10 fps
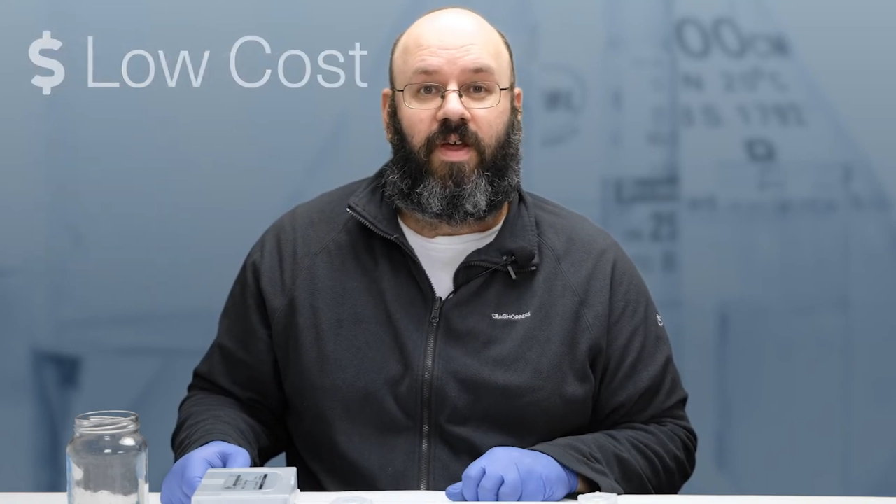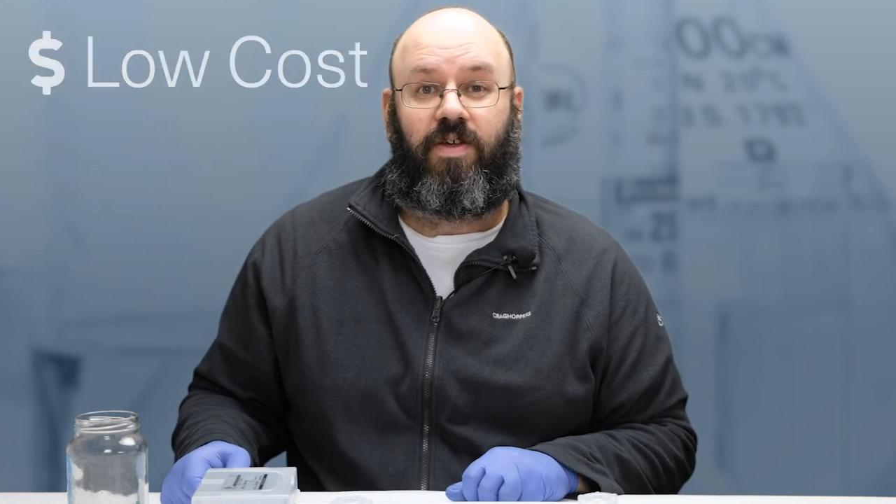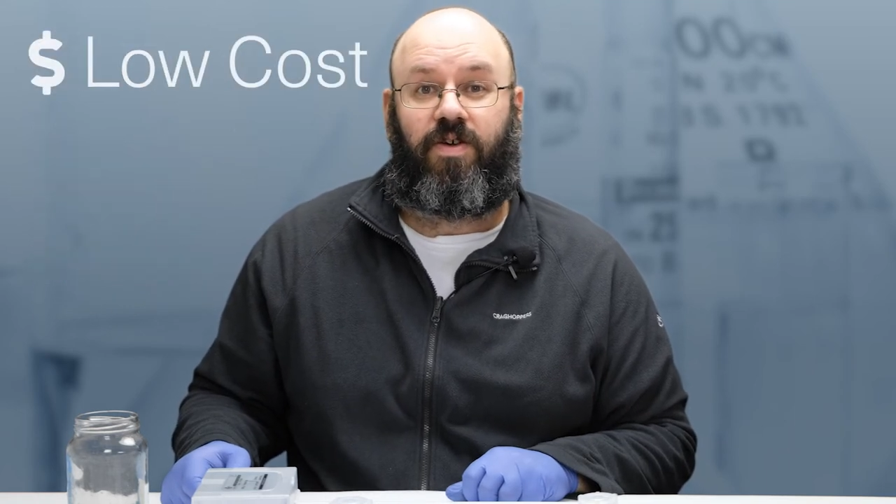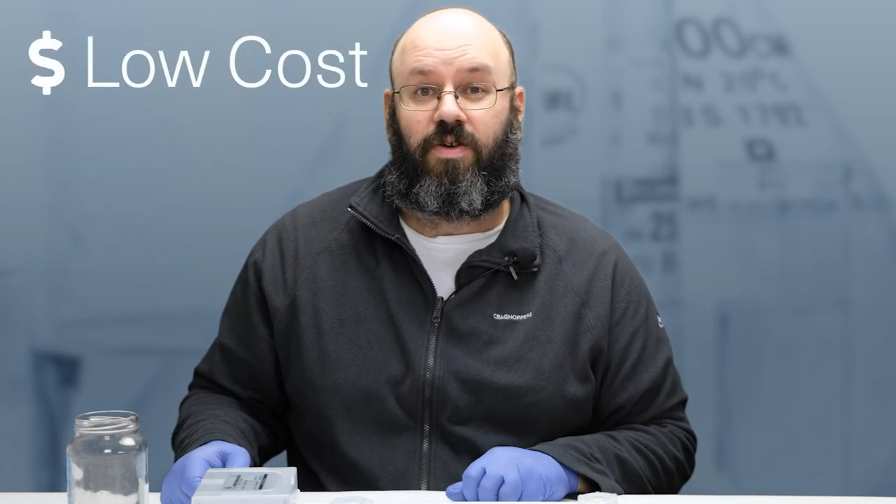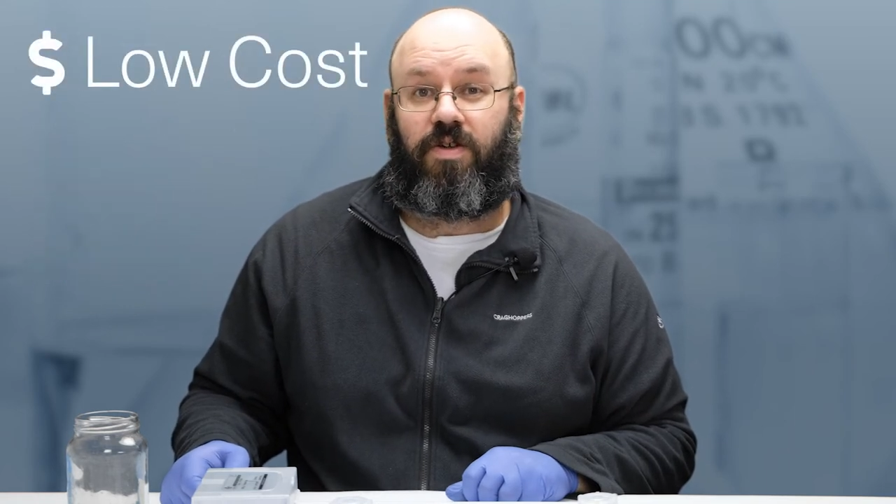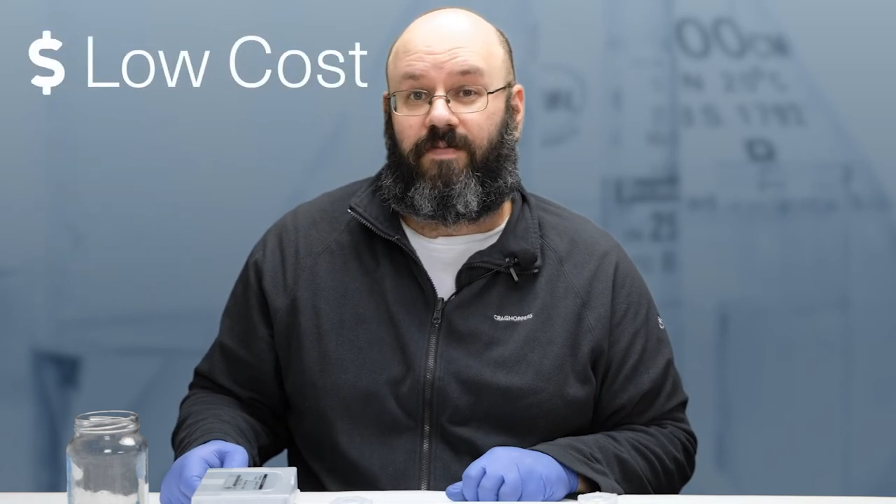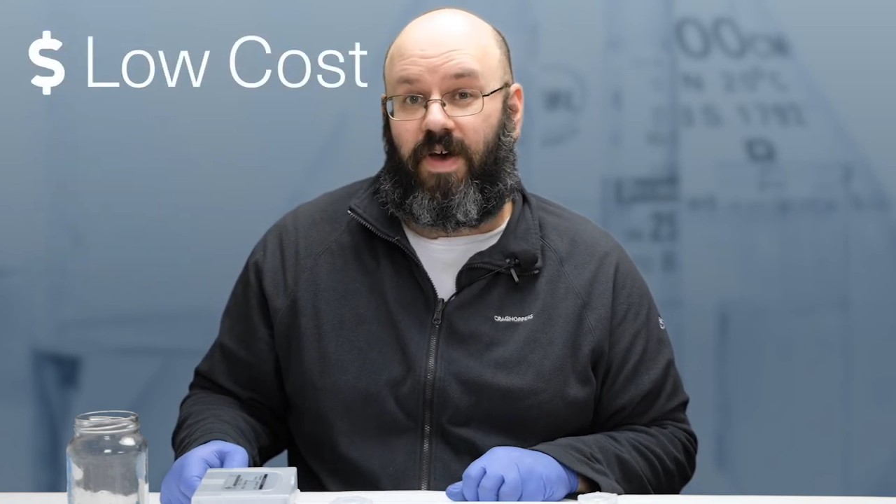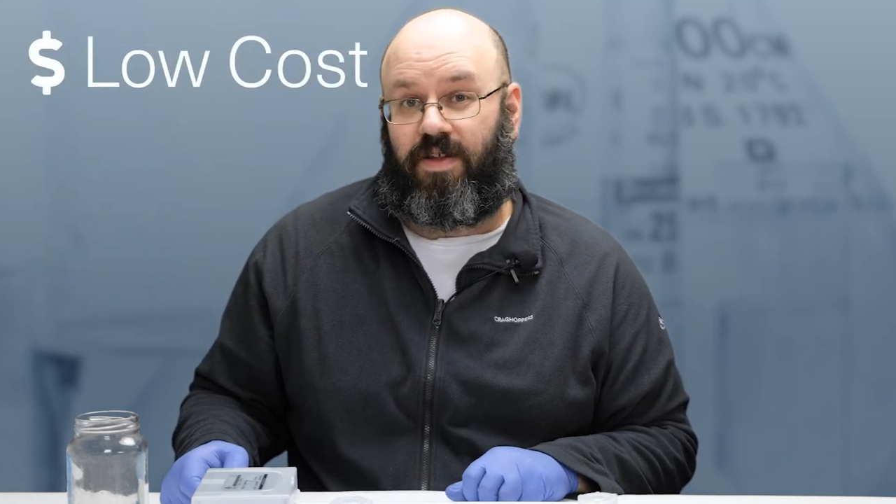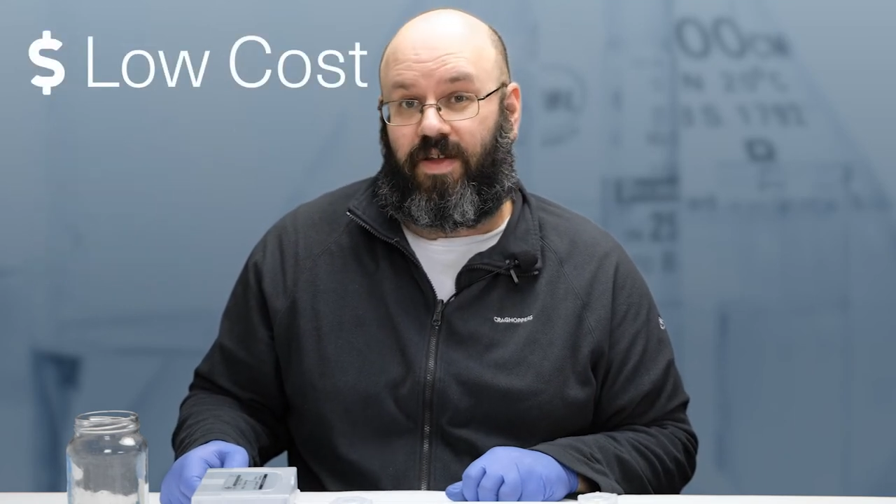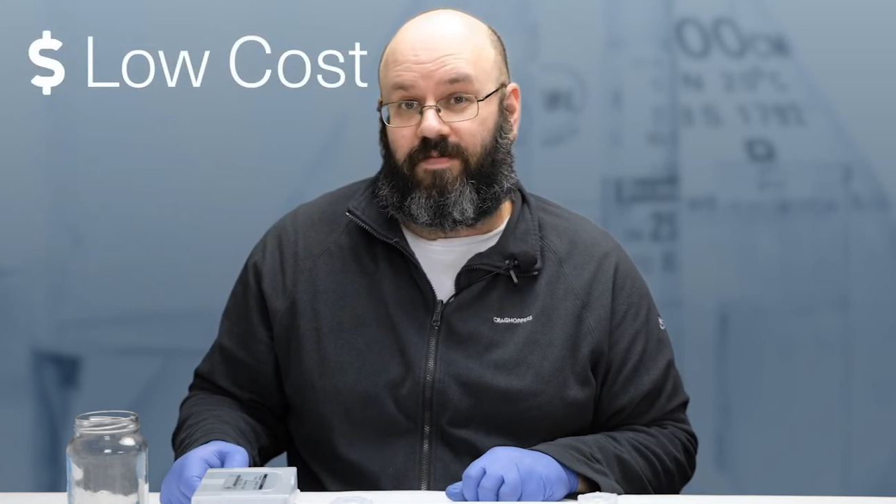It's cost
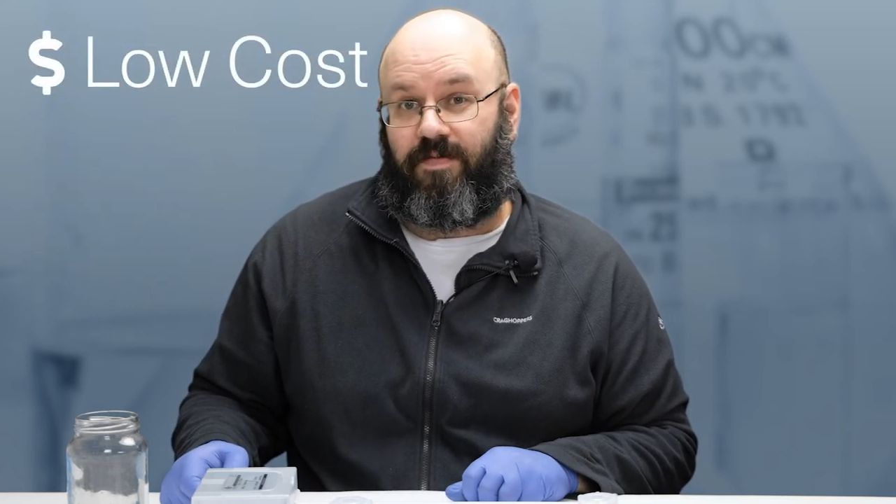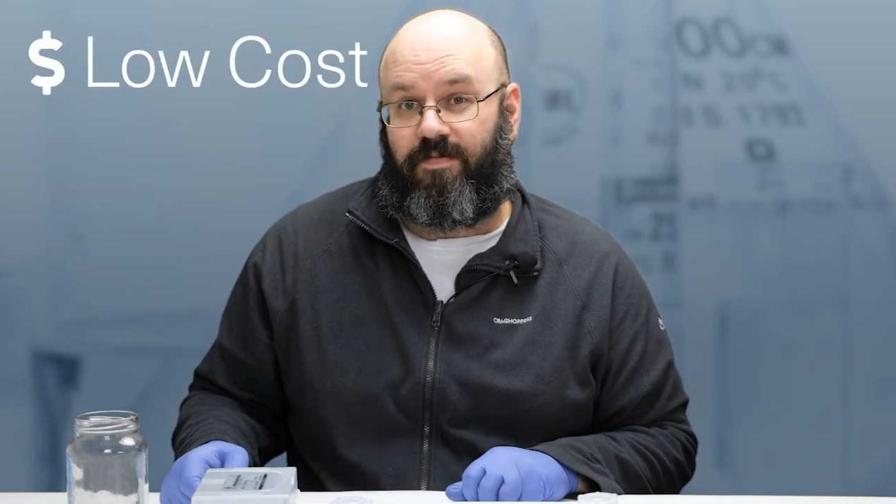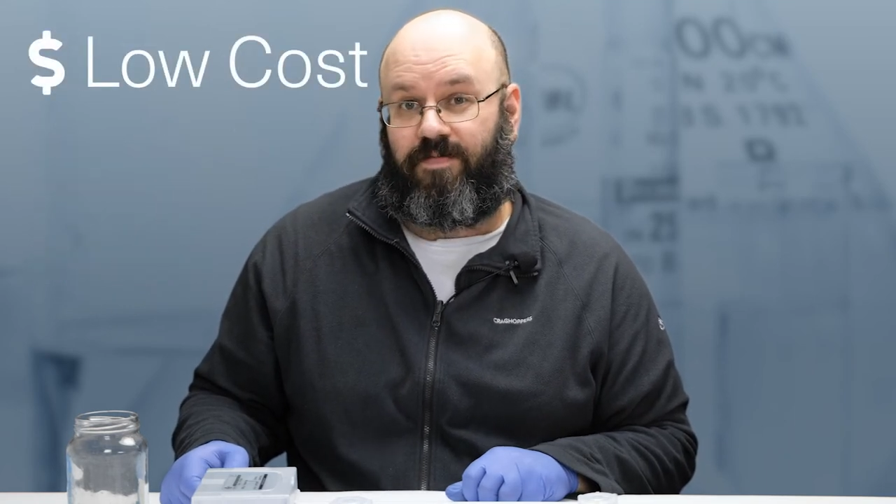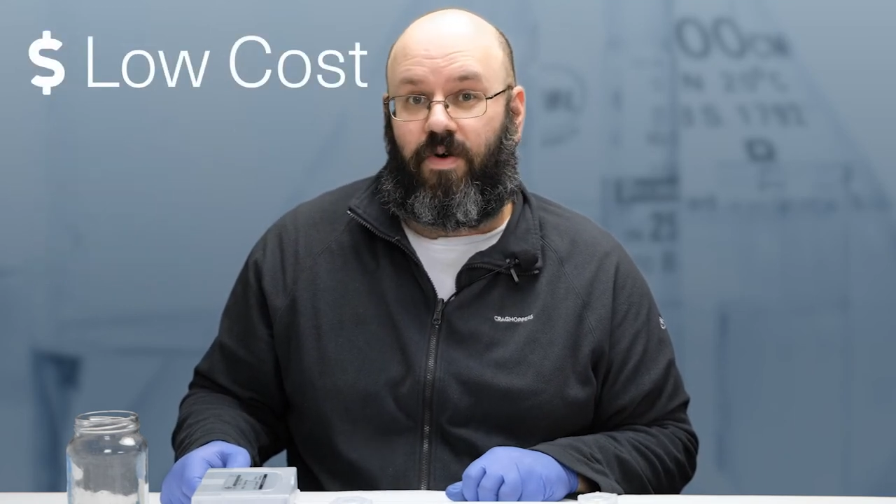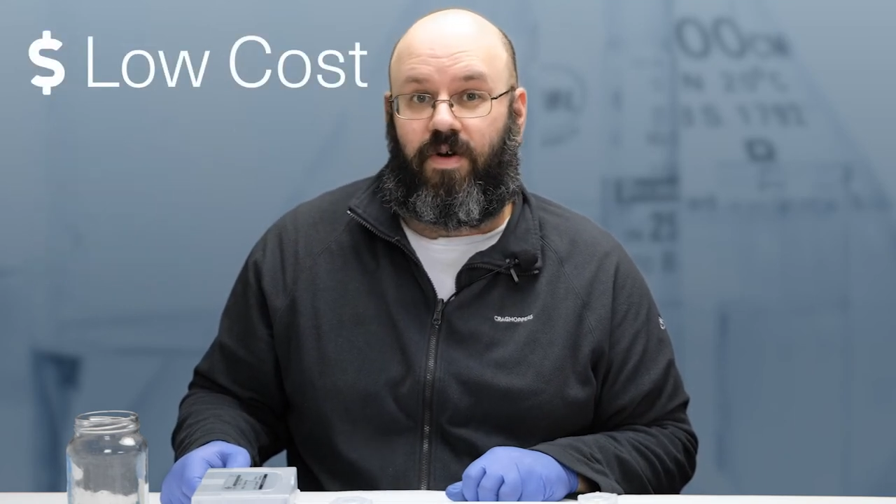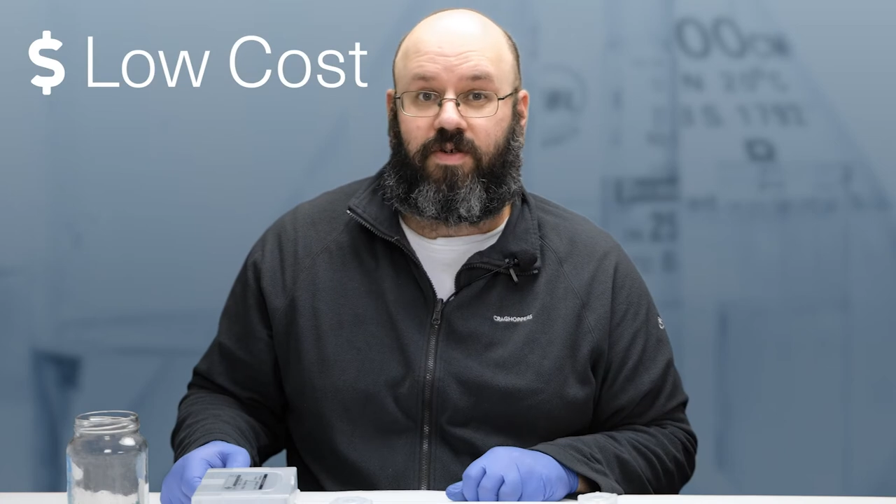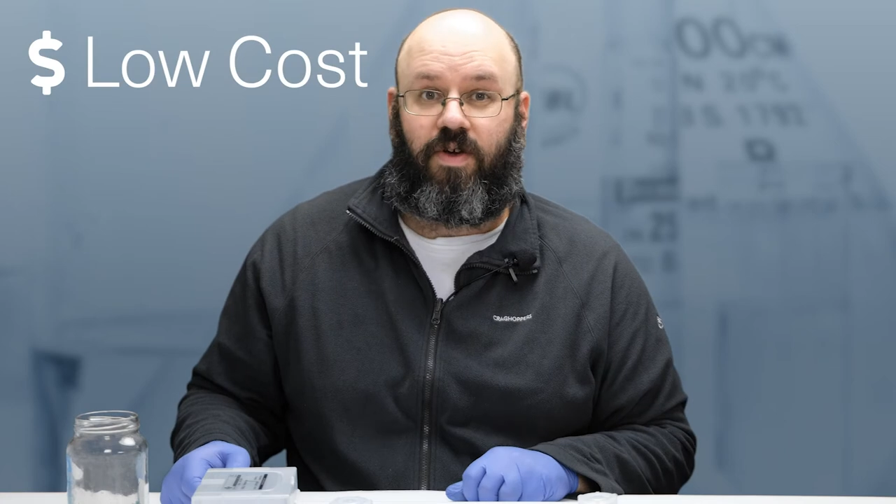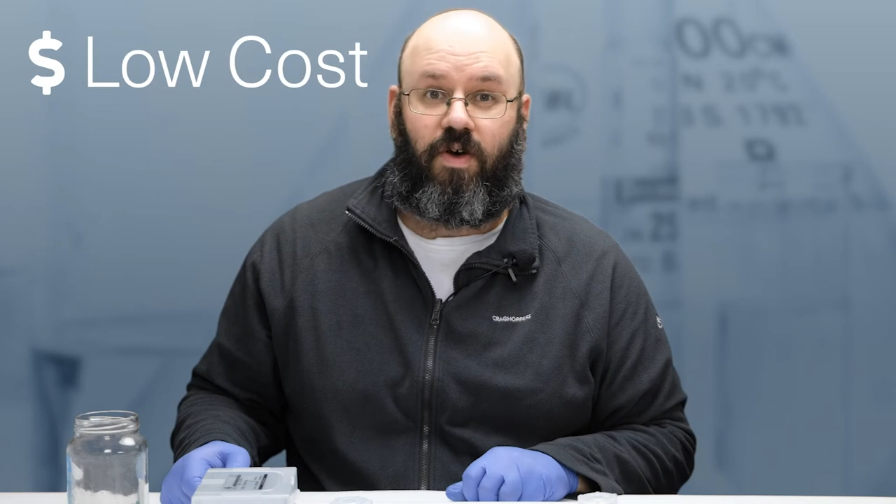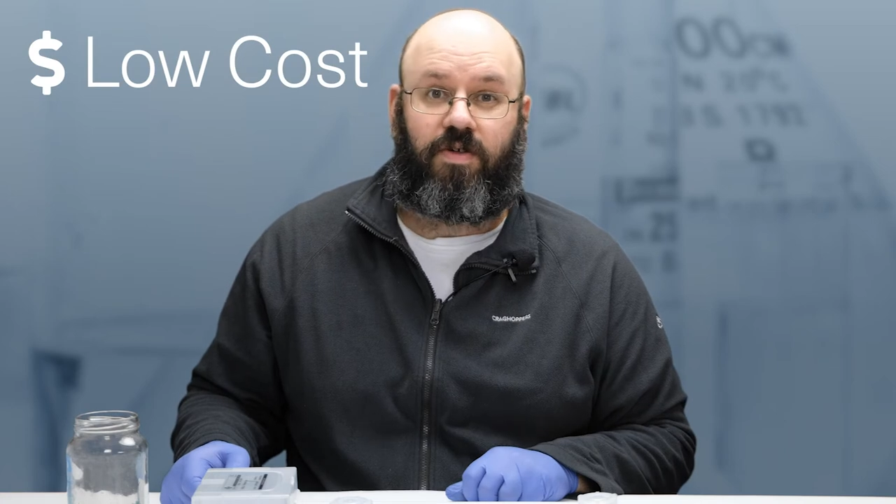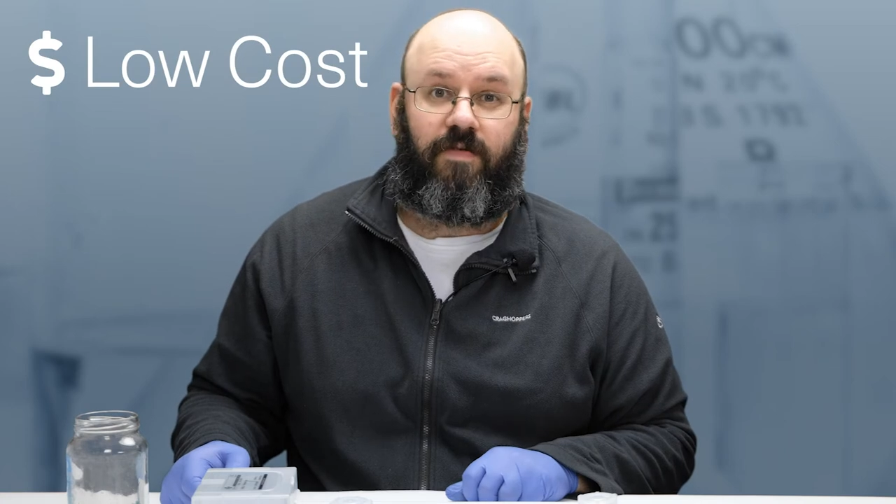effective, whereas
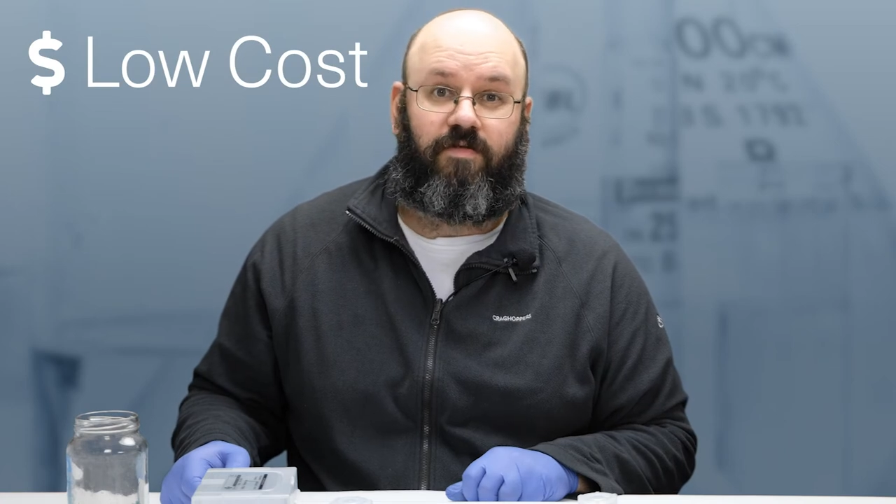costs of